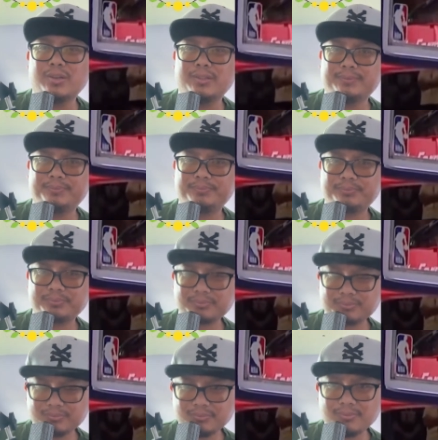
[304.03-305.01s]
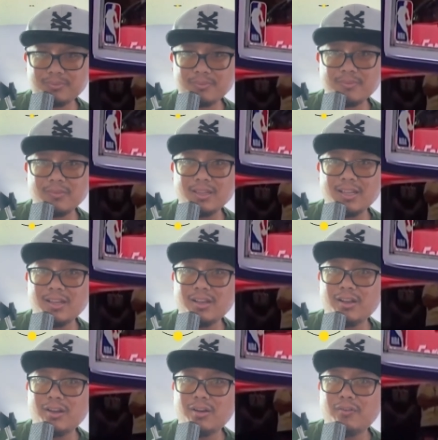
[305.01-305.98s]
Robinson. Turner,
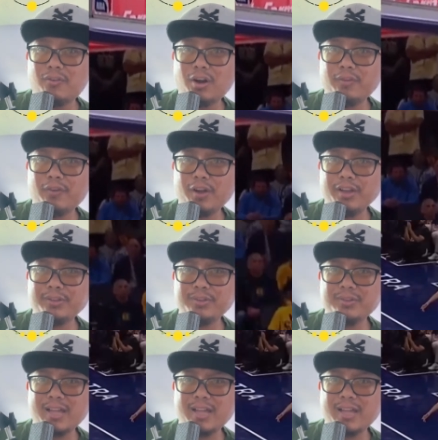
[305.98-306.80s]
the best shot blocker.